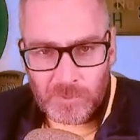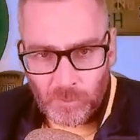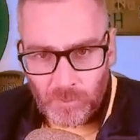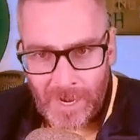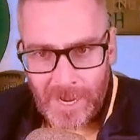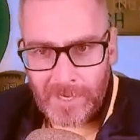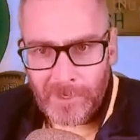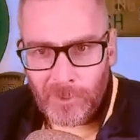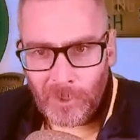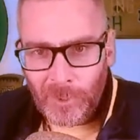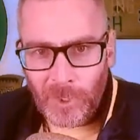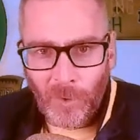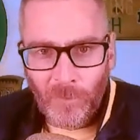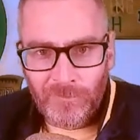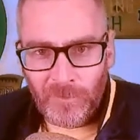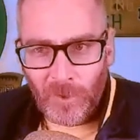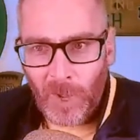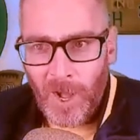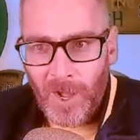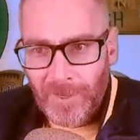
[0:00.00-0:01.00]
record
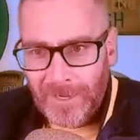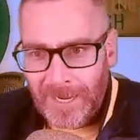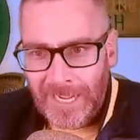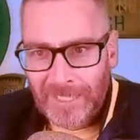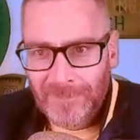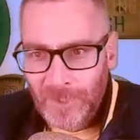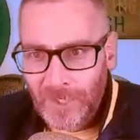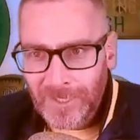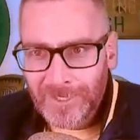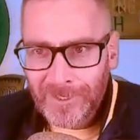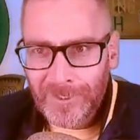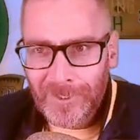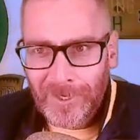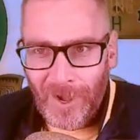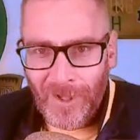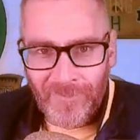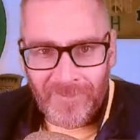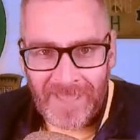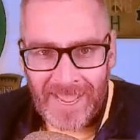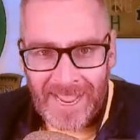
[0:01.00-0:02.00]
overall, and I look at
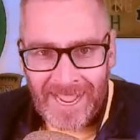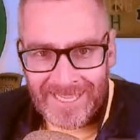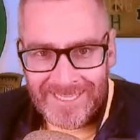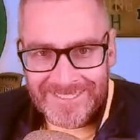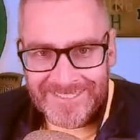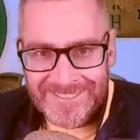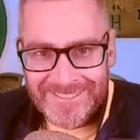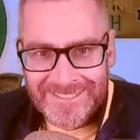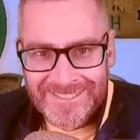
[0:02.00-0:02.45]
all that.